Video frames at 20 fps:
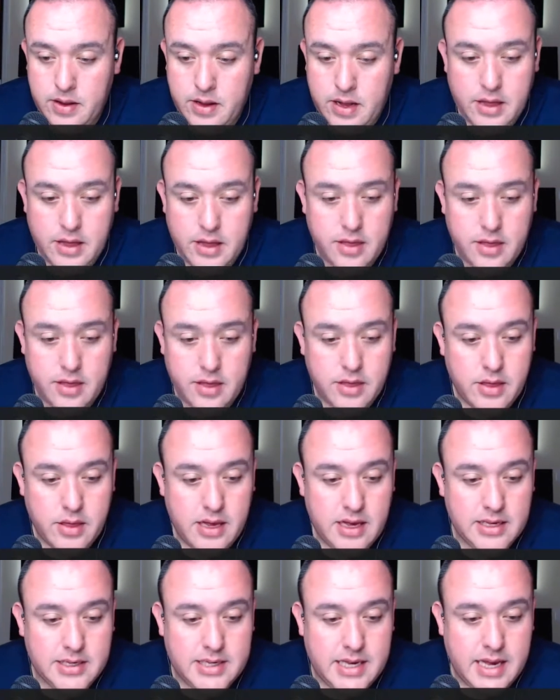It said
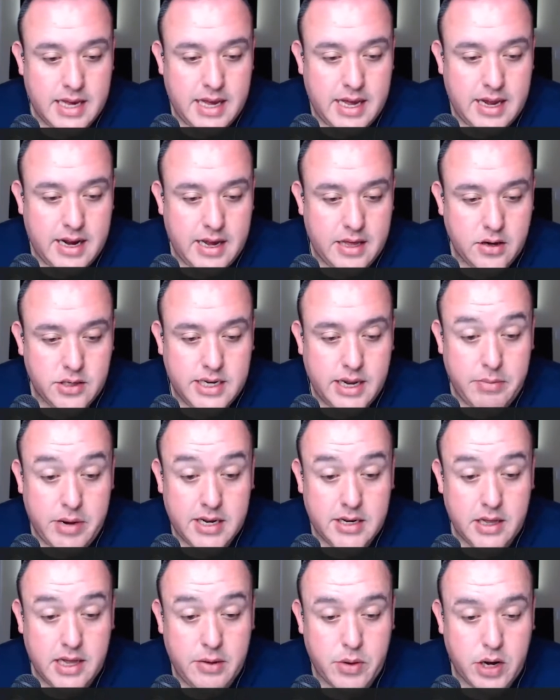uh, there's a 10 minute delay
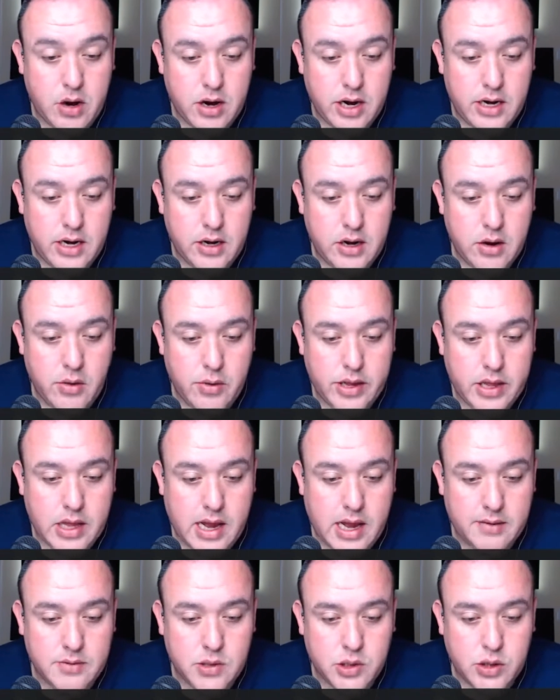regarding going
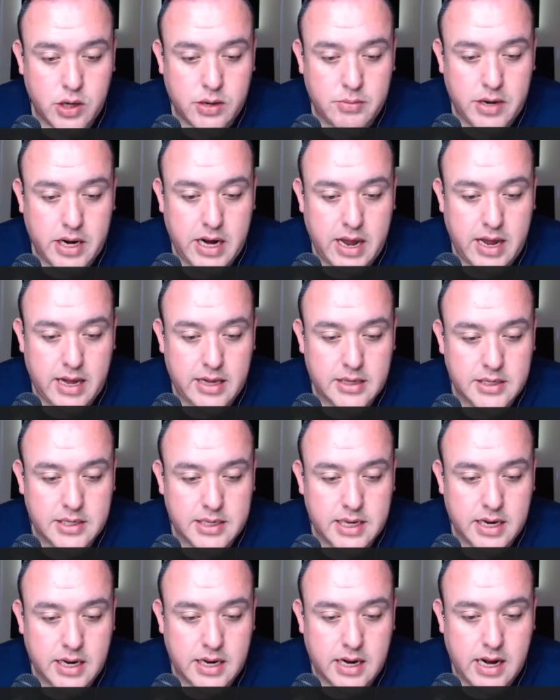live streaming and
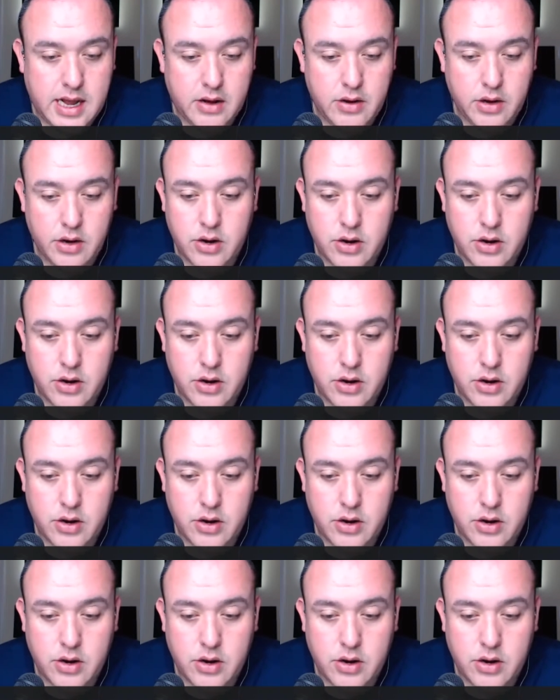sending out your